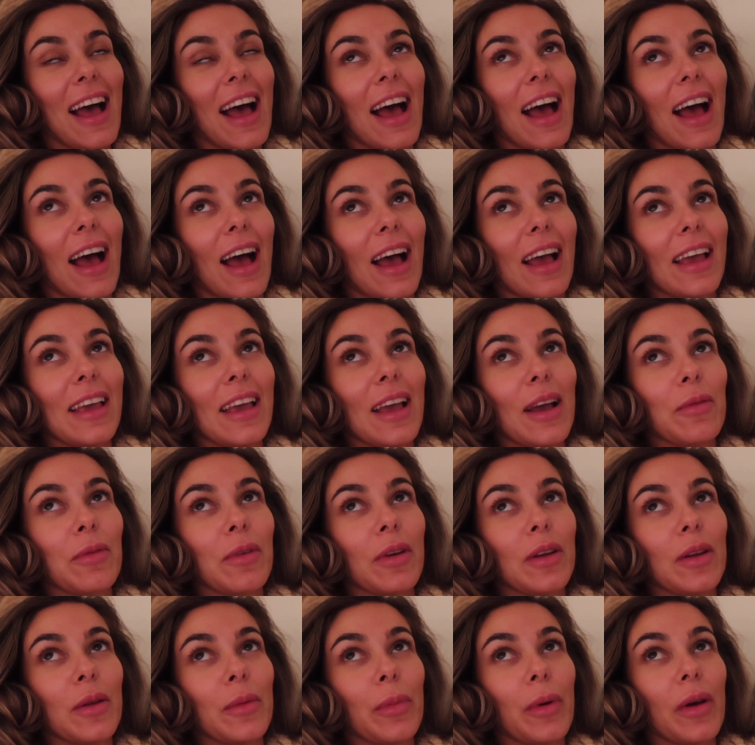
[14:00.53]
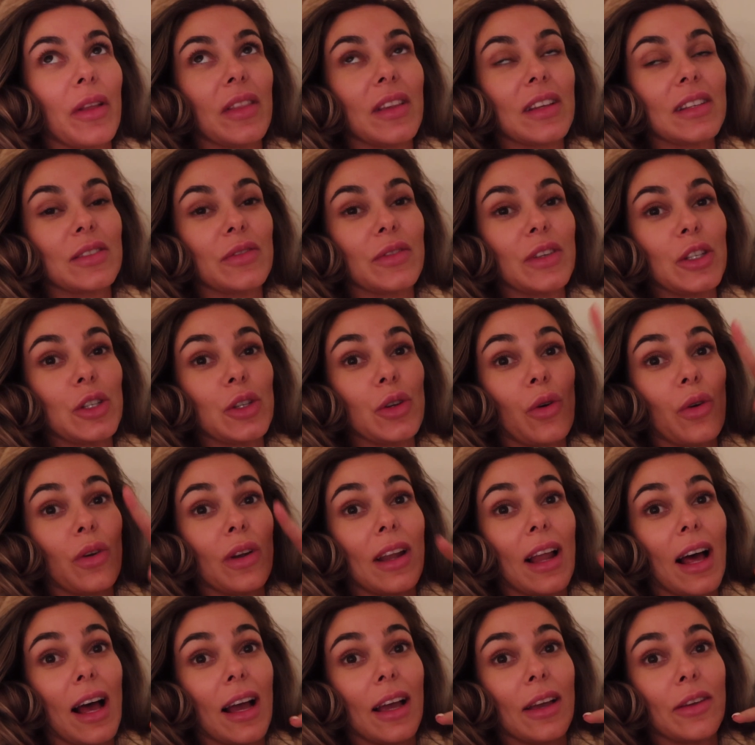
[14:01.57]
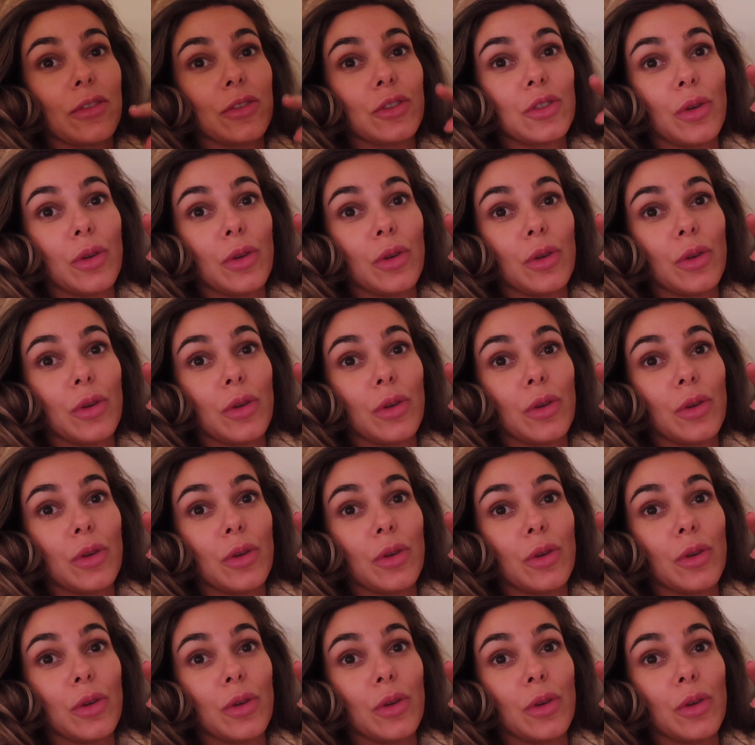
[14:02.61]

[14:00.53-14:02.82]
I am going to put this video live